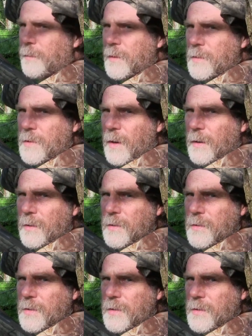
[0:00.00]
decided
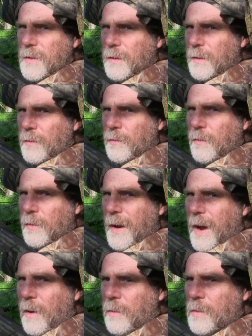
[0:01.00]
just to sit here for an
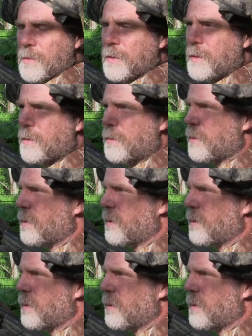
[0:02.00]
hour or so.